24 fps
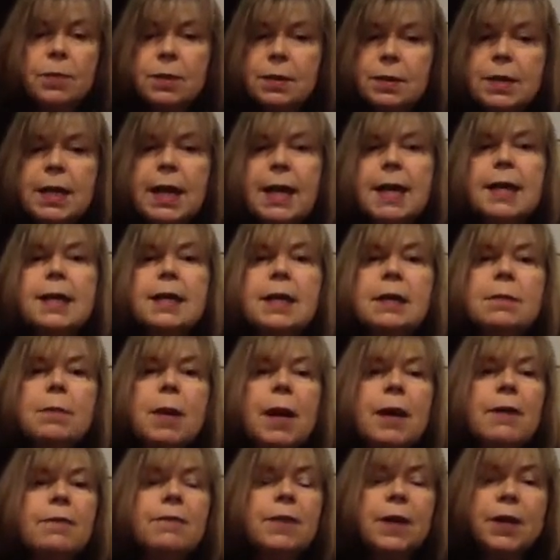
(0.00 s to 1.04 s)
taken in by
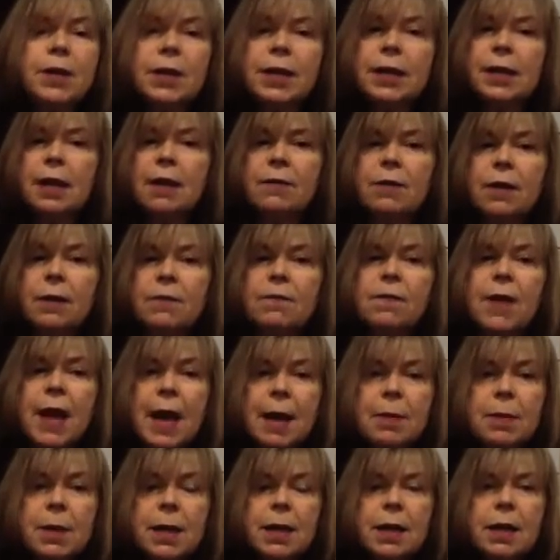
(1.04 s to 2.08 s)
a very loving
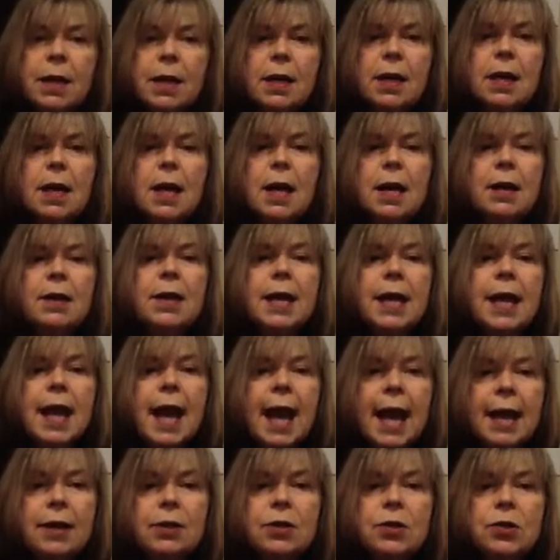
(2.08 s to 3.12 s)
family, they
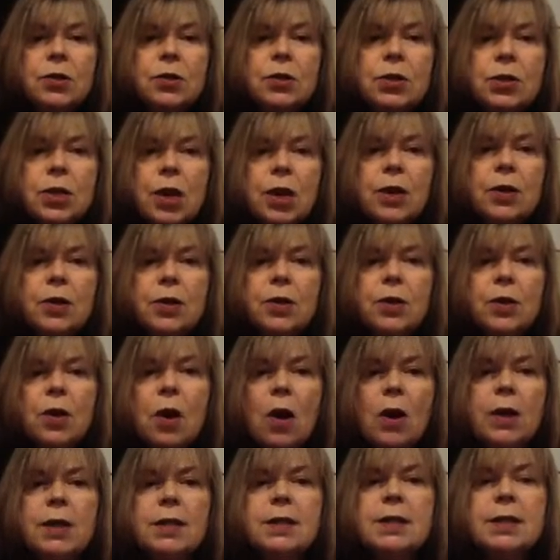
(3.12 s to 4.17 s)
had to start her
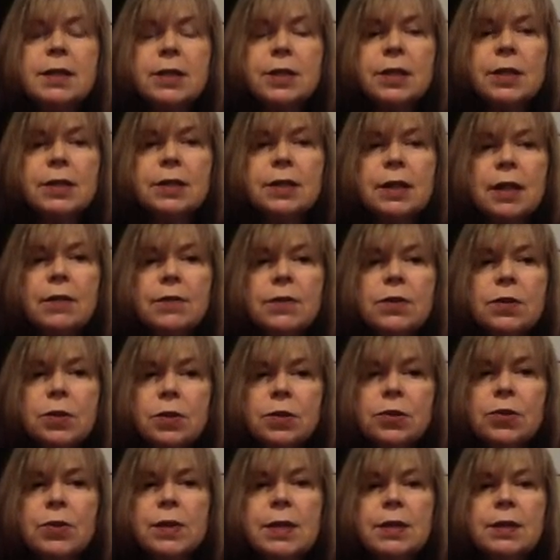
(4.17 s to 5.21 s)
on a series of
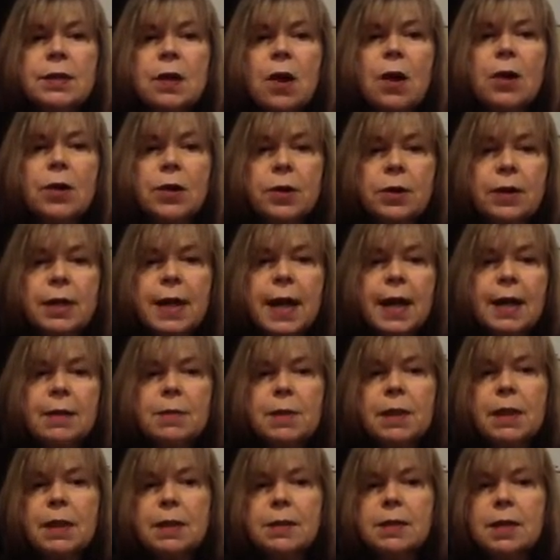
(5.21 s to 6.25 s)
surgeries on her leg
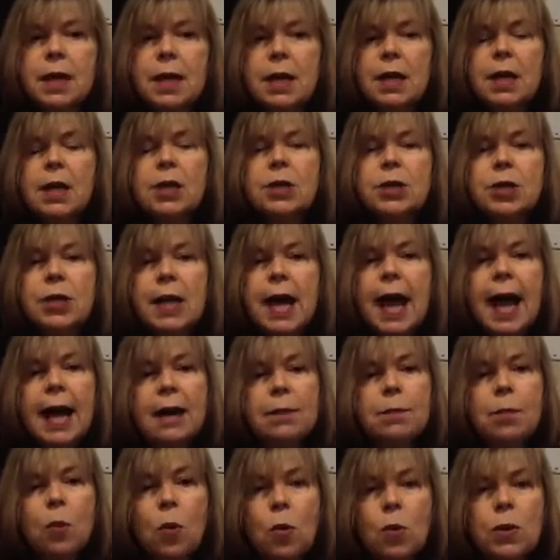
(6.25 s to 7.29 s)
because she'd
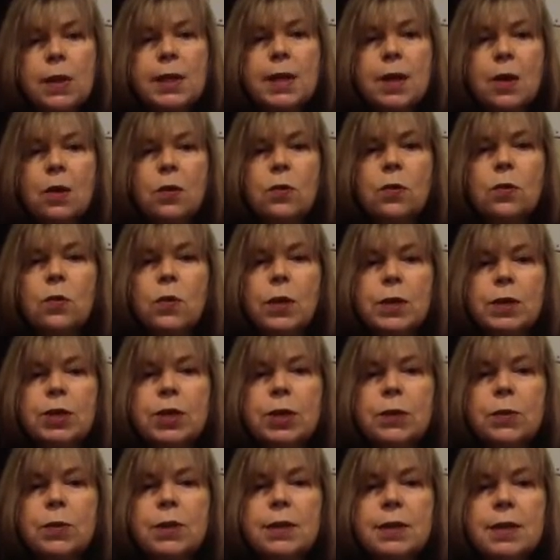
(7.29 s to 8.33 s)
had polio when
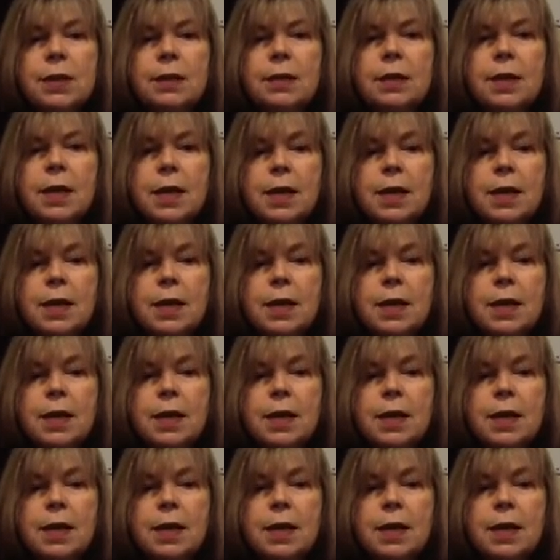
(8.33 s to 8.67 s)
she was in